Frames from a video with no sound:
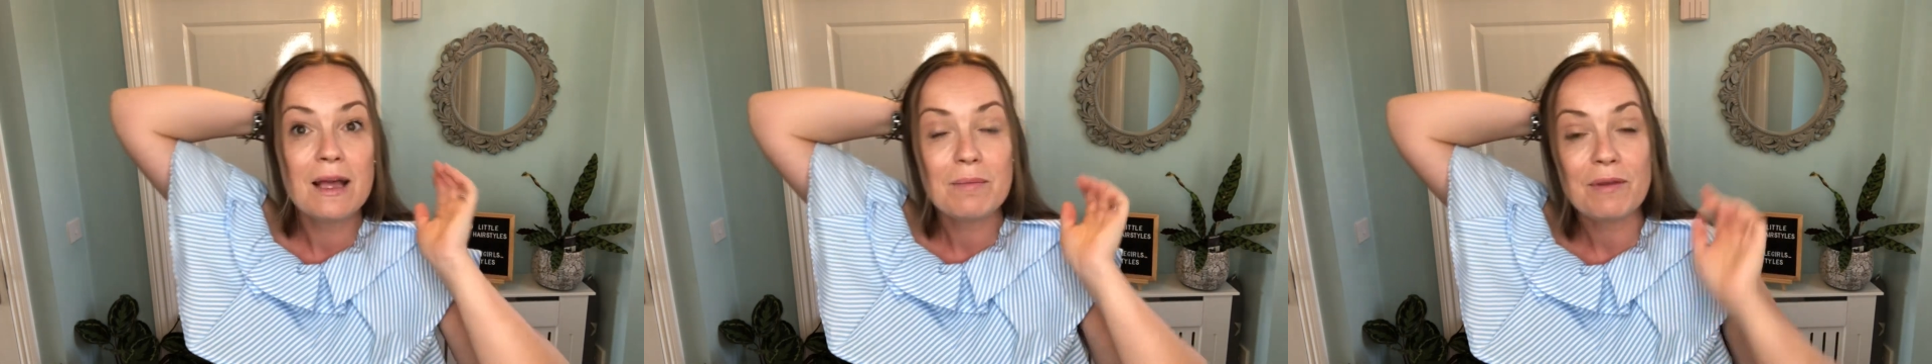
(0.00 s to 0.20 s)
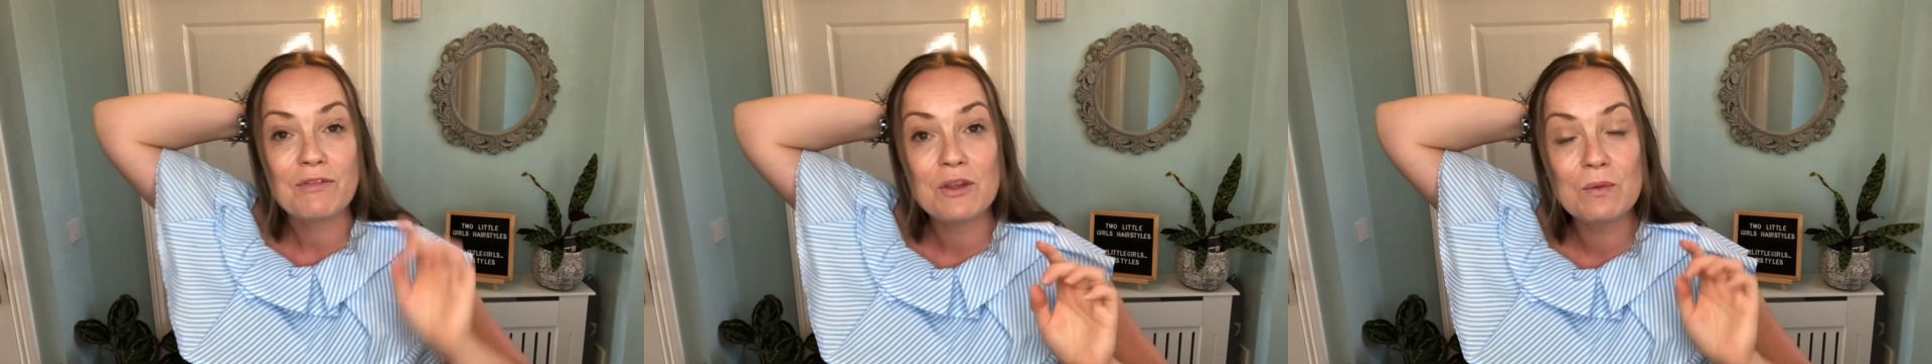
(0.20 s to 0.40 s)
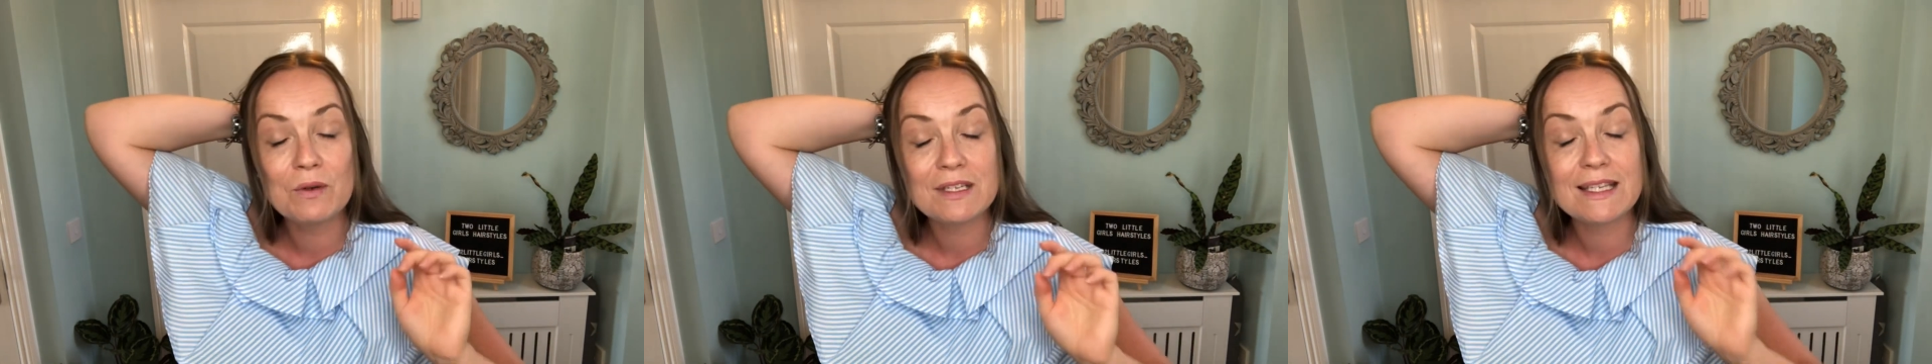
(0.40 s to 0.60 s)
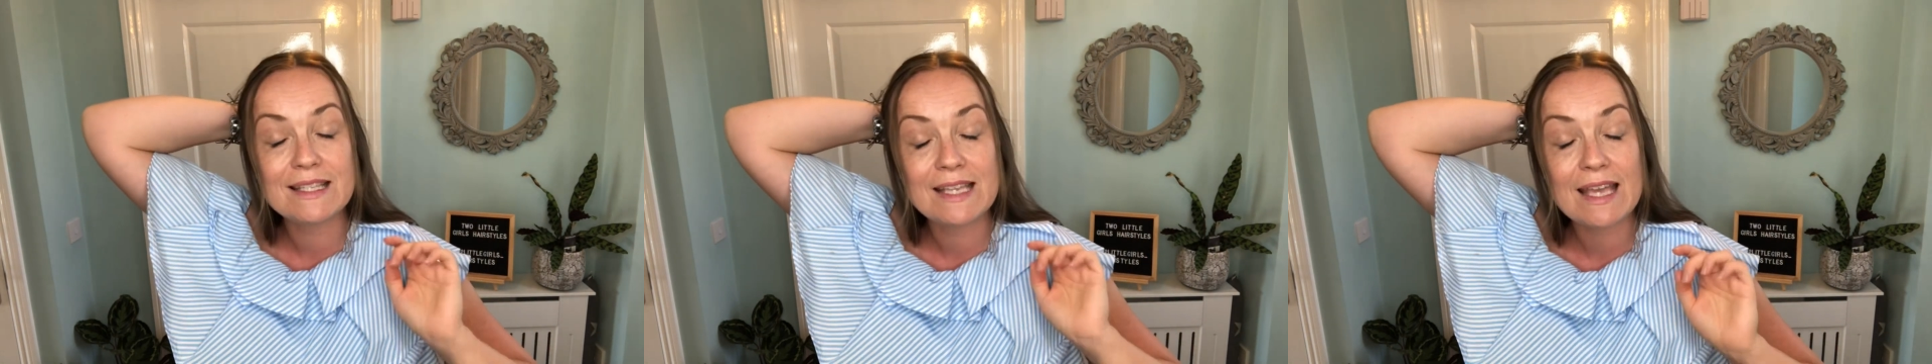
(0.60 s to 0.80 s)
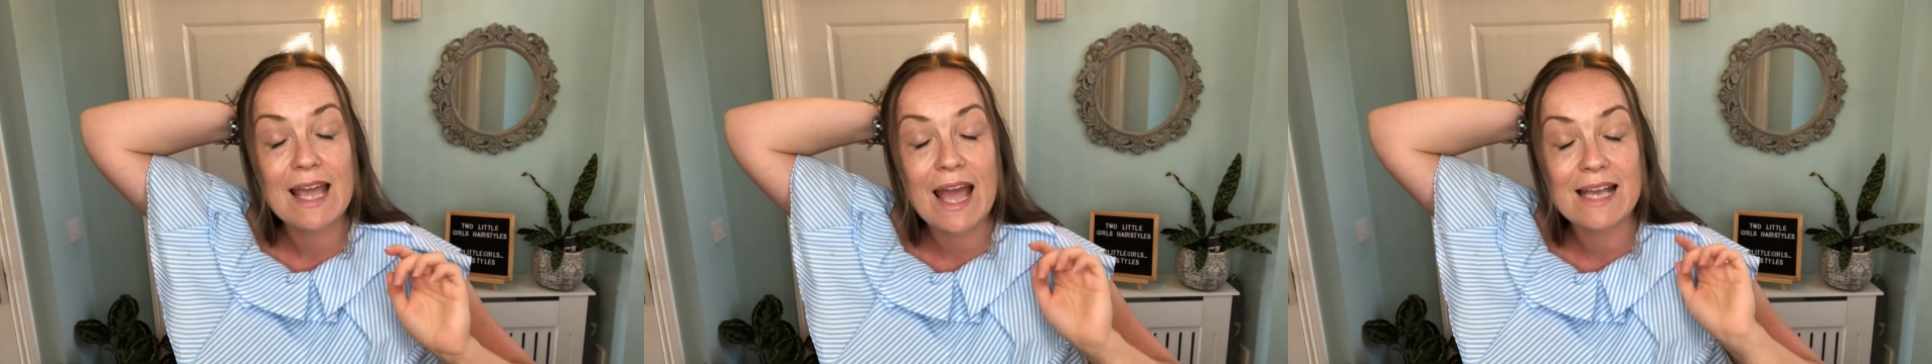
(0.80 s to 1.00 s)
But if you want to
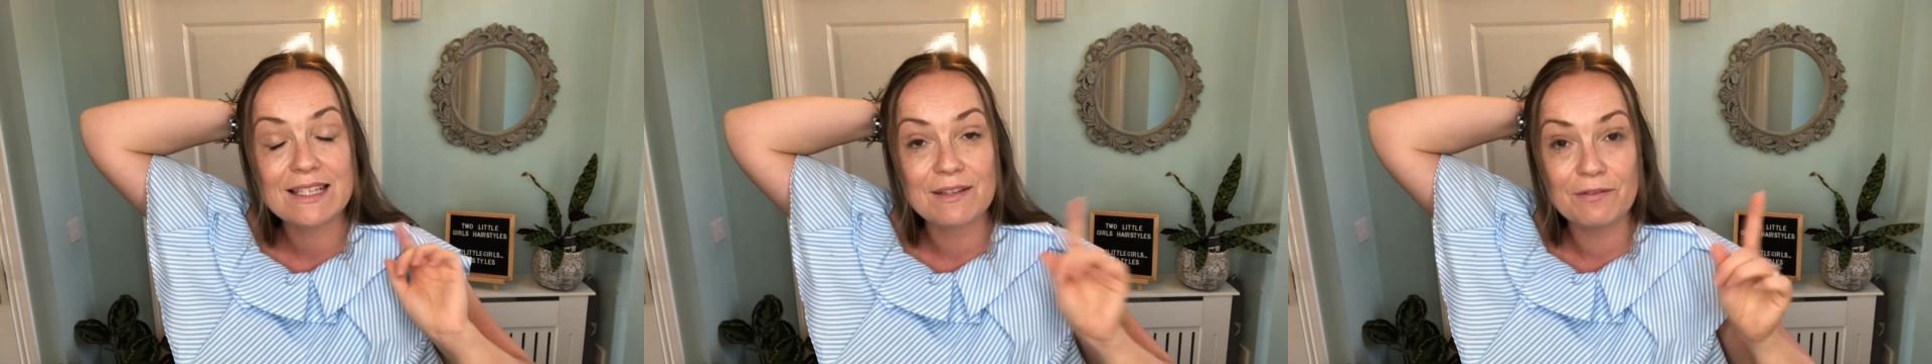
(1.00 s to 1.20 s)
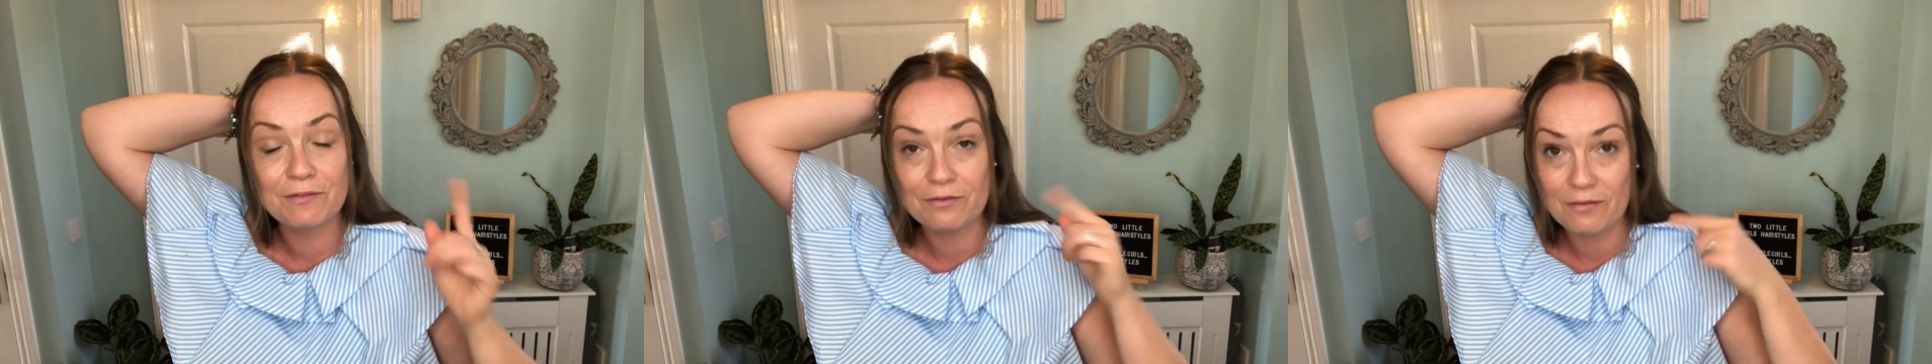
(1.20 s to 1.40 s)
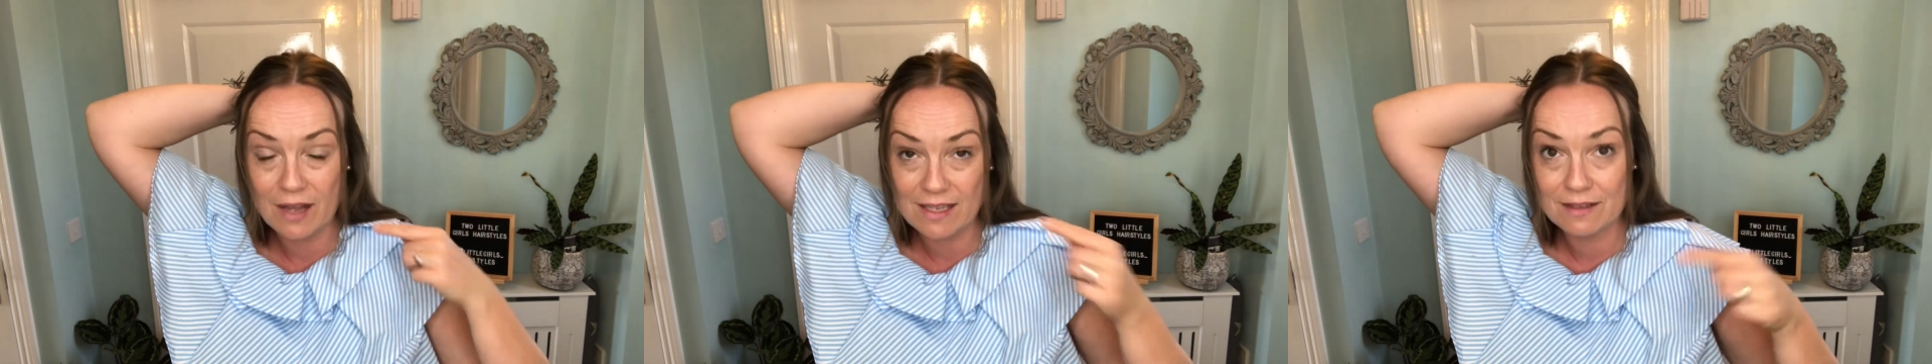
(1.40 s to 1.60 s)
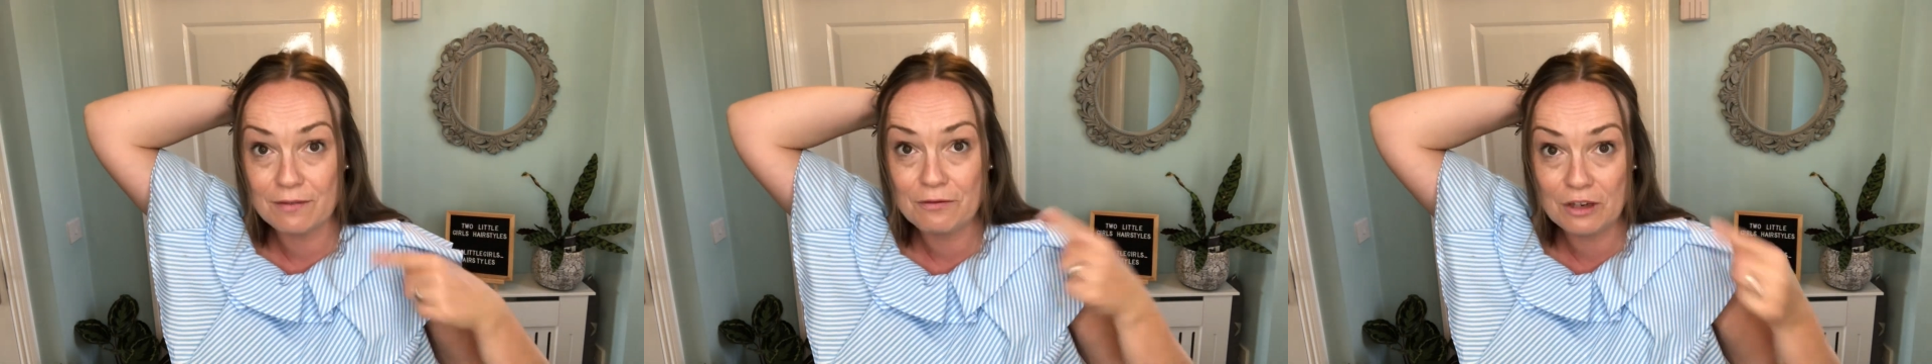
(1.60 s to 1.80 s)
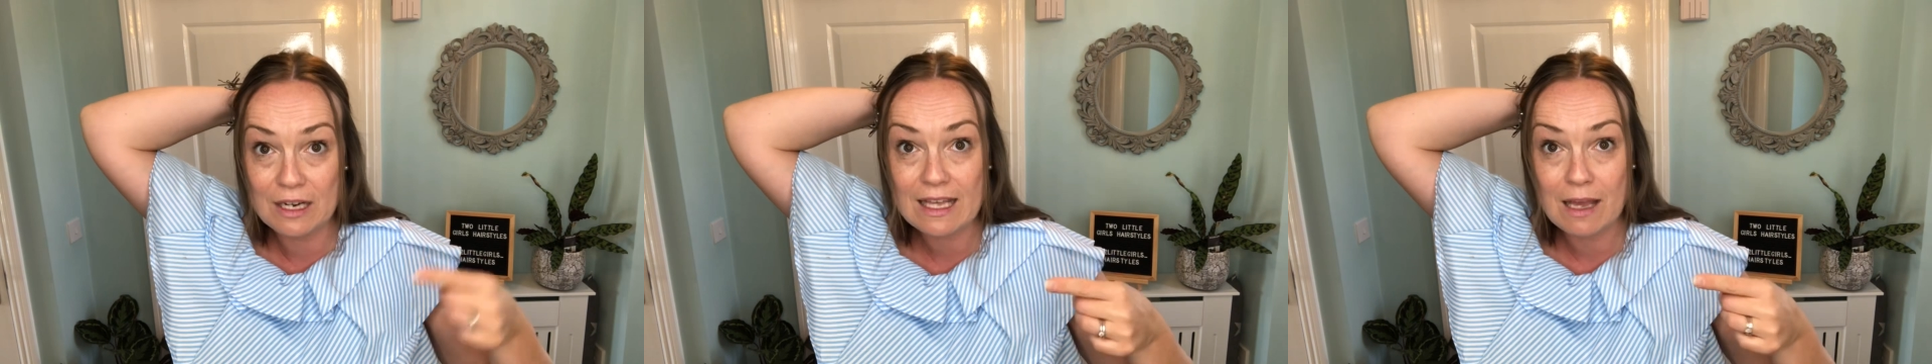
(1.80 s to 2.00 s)
see it as a
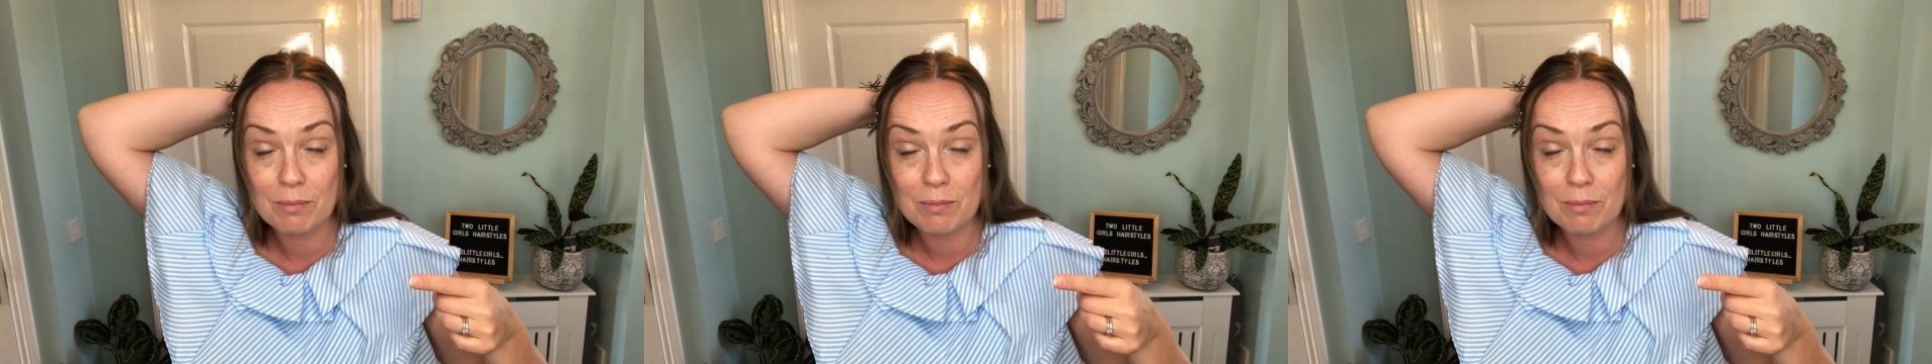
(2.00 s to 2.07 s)
fully